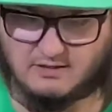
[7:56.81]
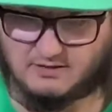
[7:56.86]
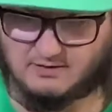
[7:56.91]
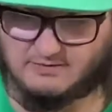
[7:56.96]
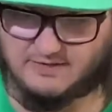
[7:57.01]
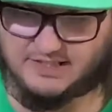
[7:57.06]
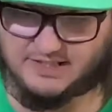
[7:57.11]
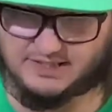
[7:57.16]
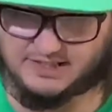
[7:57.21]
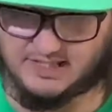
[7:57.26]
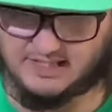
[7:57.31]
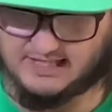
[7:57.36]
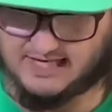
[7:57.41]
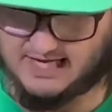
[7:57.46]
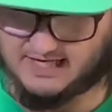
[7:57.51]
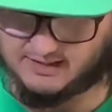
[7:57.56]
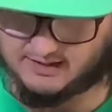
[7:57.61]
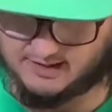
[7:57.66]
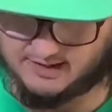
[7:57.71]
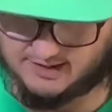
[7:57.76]
which can
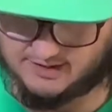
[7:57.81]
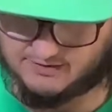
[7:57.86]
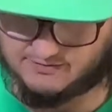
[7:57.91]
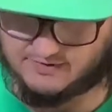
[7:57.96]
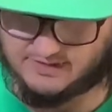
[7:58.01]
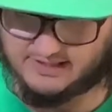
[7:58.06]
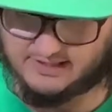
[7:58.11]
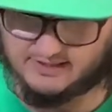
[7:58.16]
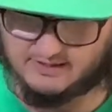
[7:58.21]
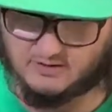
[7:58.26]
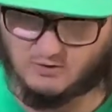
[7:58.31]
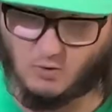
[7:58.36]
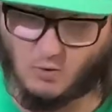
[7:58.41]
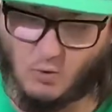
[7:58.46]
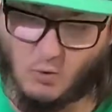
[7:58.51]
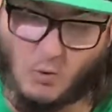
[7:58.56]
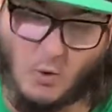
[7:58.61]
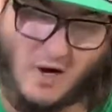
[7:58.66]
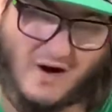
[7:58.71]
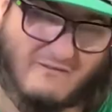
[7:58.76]
handle a 3R or